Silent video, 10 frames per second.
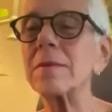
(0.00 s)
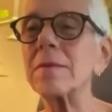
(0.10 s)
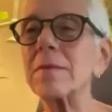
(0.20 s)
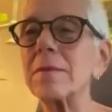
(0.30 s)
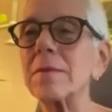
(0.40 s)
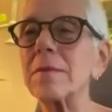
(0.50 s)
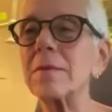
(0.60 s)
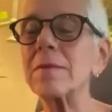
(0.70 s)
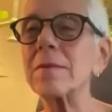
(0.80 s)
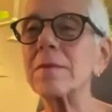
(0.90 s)

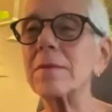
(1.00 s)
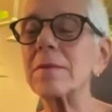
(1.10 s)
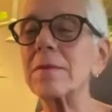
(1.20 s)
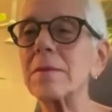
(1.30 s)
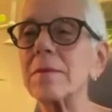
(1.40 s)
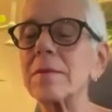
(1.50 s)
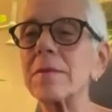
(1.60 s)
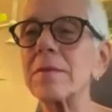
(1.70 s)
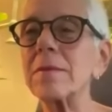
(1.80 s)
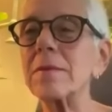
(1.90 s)

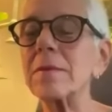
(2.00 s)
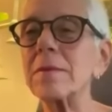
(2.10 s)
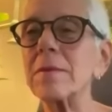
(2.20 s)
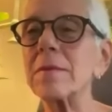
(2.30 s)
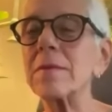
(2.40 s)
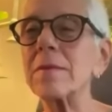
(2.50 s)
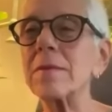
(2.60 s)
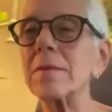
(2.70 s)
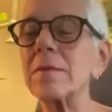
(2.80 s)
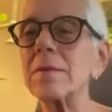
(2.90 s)

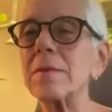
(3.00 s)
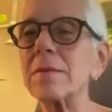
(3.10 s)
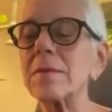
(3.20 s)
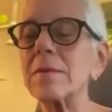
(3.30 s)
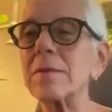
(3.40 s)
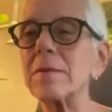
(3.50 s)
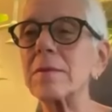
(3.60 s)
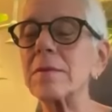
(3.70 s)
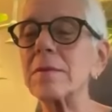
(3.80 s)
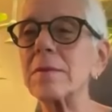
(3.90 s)

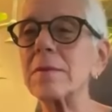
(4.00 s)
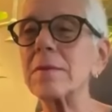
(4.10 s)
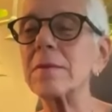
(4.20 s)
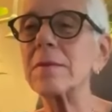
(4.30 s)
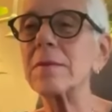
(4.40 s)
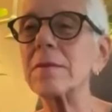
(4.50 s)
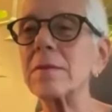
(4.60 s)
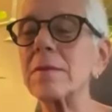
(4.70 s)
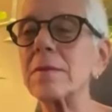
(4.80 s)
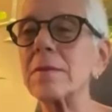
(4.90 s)

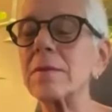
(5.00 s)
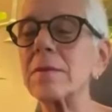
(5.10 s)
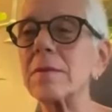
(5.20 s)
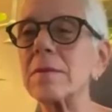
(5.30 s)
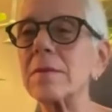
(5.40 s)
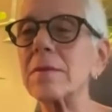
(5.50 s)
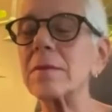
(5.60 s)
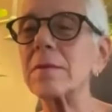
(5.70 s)
This person isn't speaking.